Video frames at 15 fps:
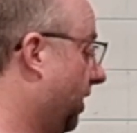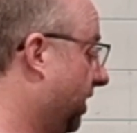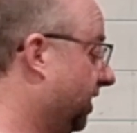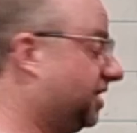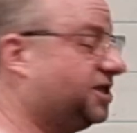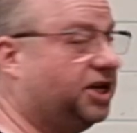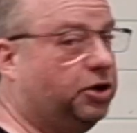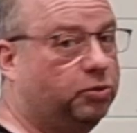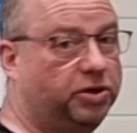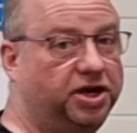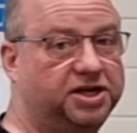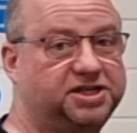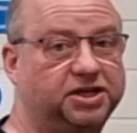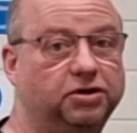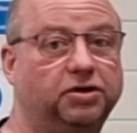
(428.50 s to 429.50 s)
You see it
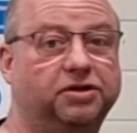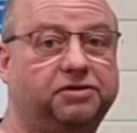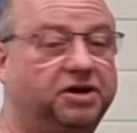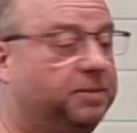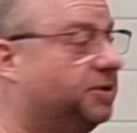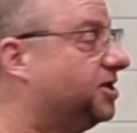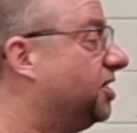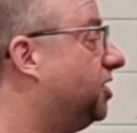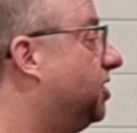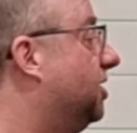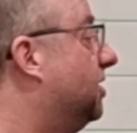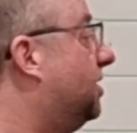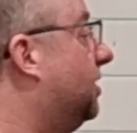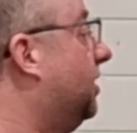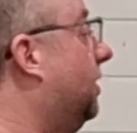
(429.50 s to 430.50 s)
works in all 3
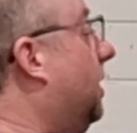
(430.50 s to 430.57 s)
positions.